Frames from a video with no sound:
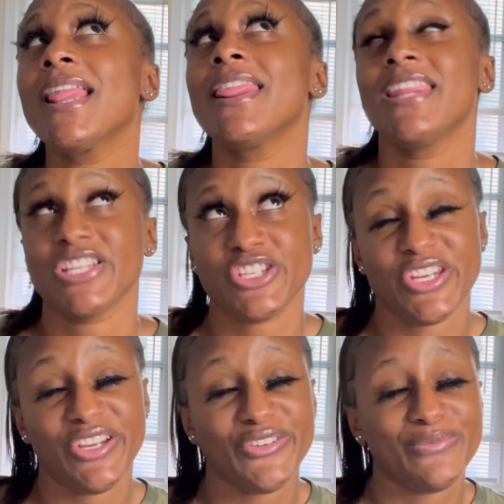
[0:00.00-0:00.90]
this
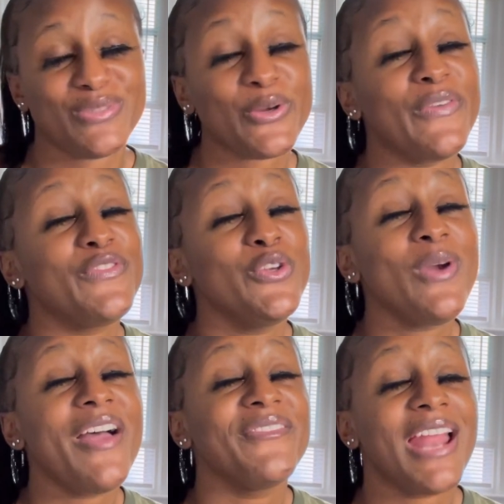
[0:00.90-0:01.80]
year. So if you
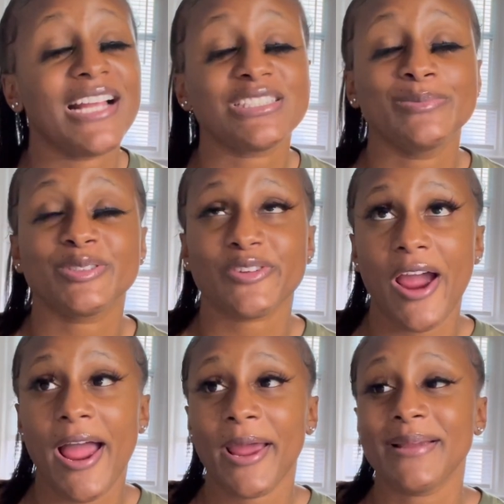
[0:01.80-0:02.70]
have not
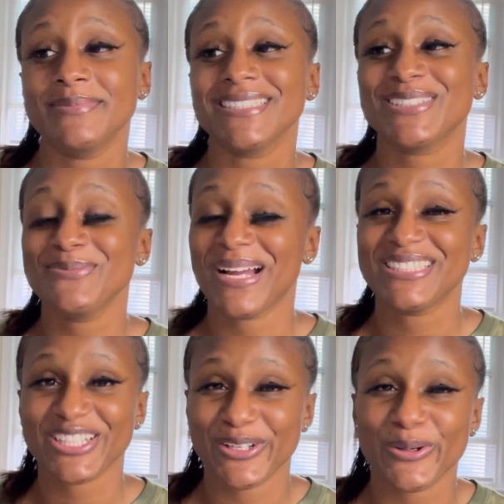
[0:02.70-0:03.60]
subscribed to my
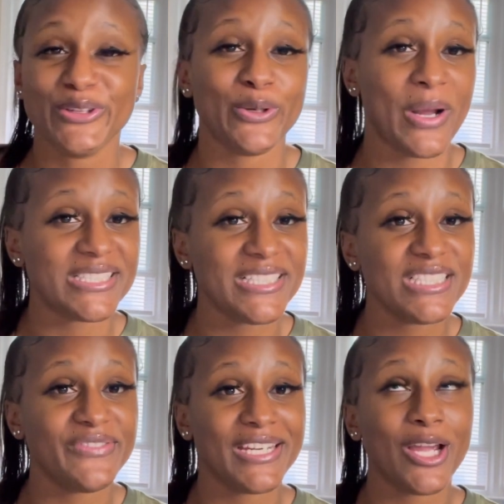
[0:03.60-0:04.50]
channel and you're watching
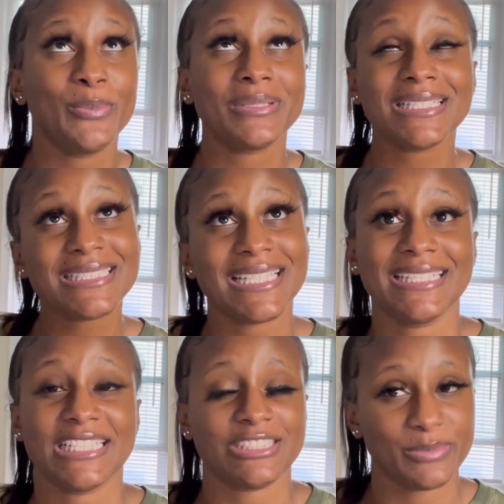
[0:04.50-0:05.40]
this video, please hit
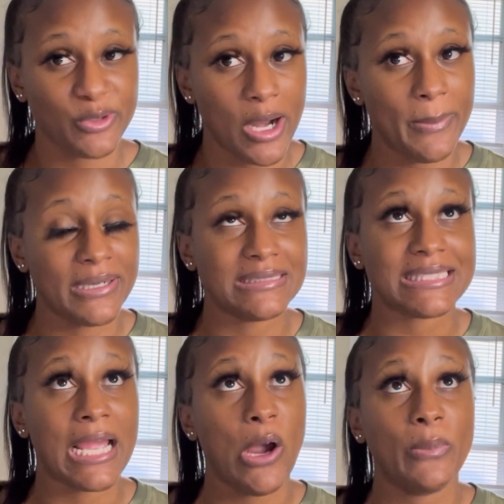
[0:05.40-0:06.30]
that subscribe button
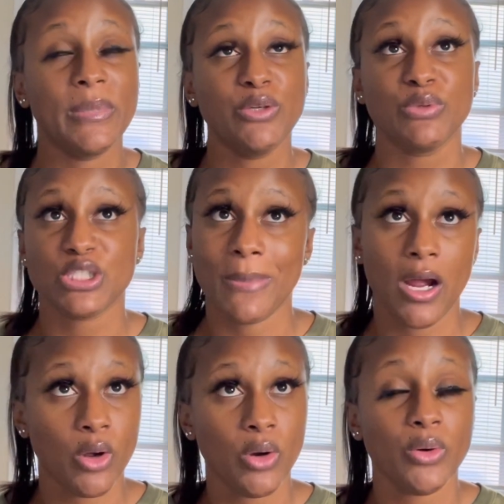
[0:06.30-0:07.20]
to help me reach my
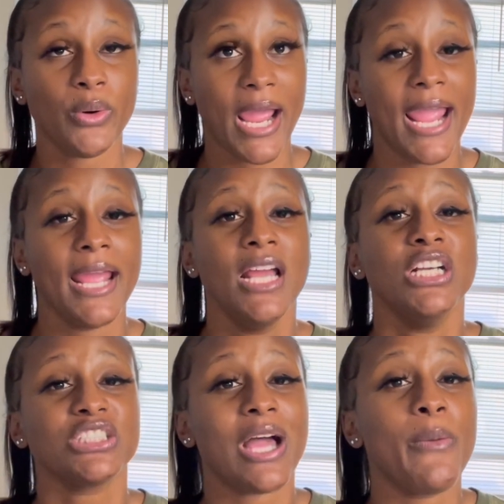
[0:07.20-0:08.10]
goal, okay?
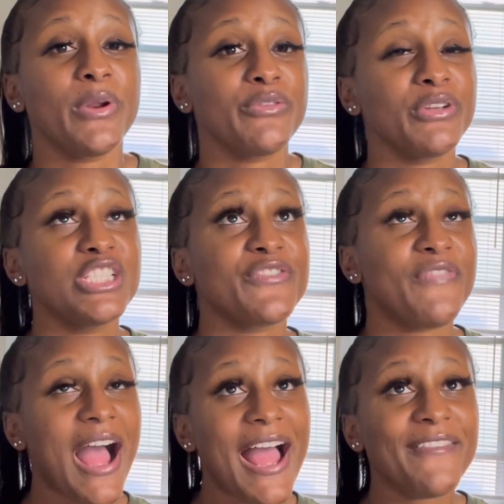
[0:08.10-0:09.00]
So I want to reach
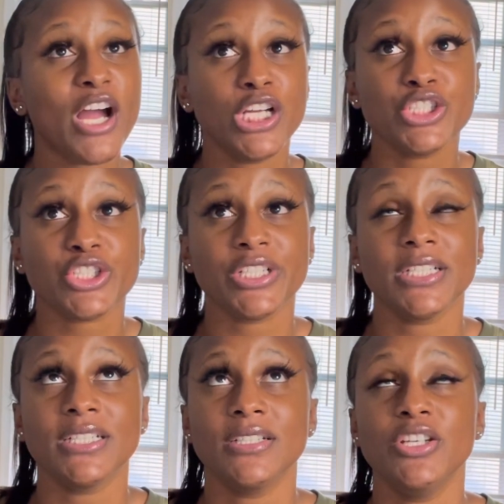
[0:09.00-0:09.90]
five
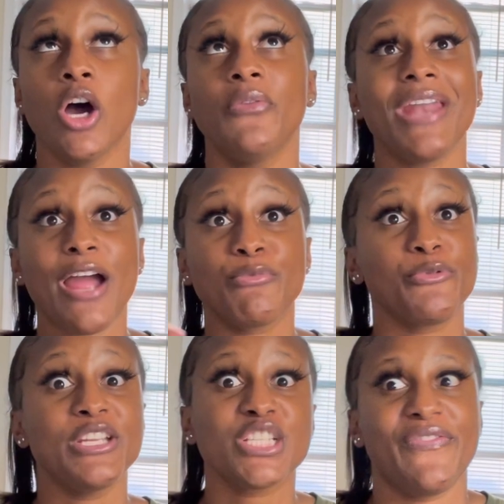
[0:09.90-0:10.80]
hundred, no, not
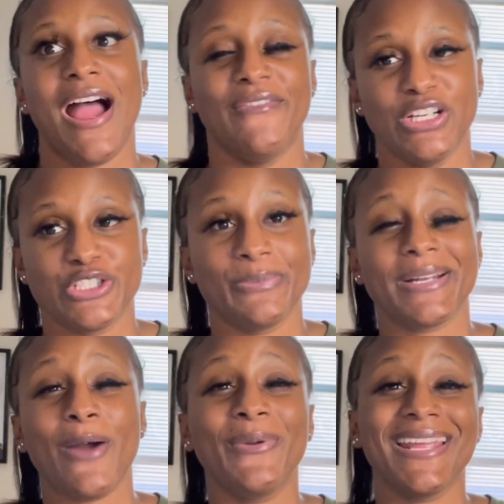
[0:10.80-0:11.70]
reach five hundred,
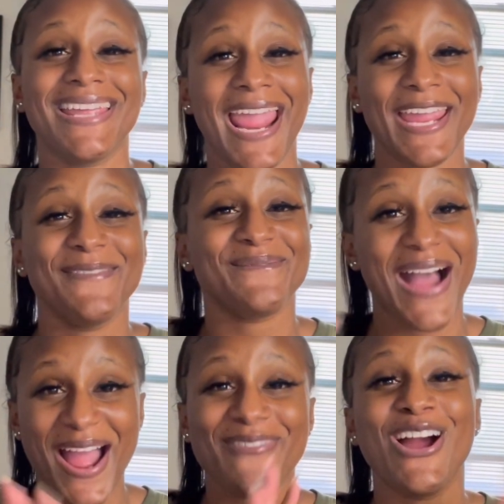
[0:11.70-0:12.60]
but I want to gain
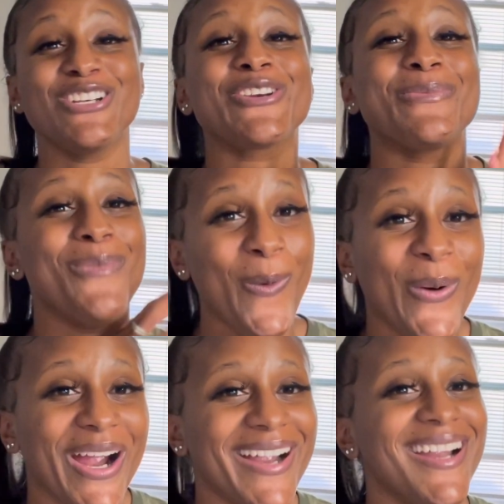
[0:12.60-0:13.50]
five hundred
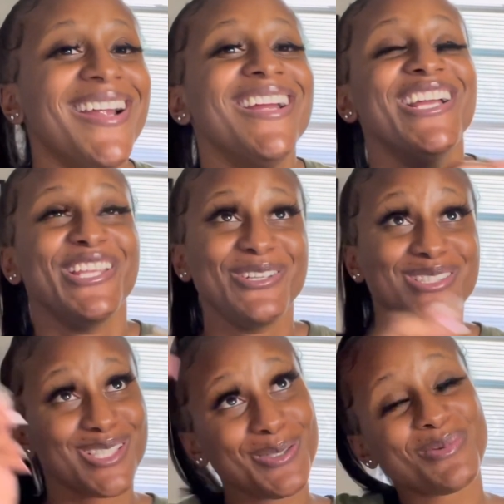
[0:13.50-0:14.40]
more
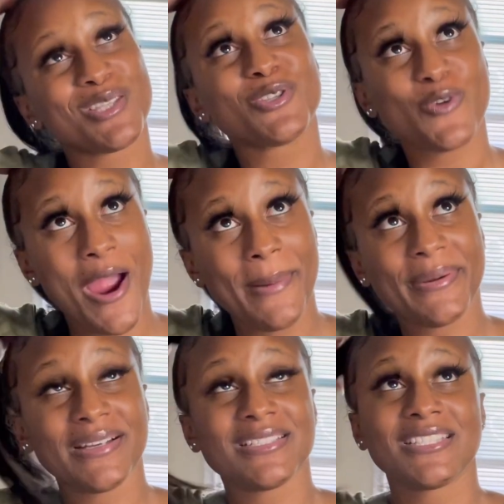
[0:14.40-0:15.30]
YouTube
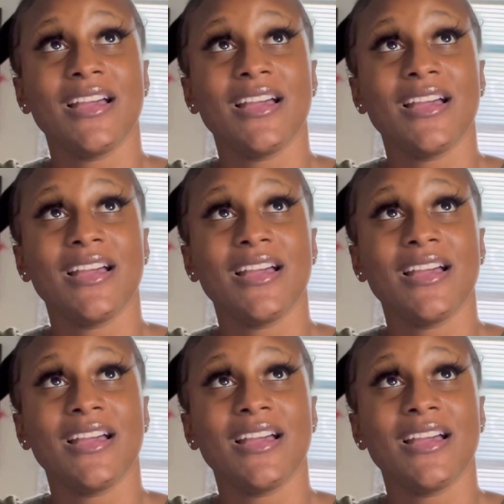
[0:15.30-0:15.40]
subscribers.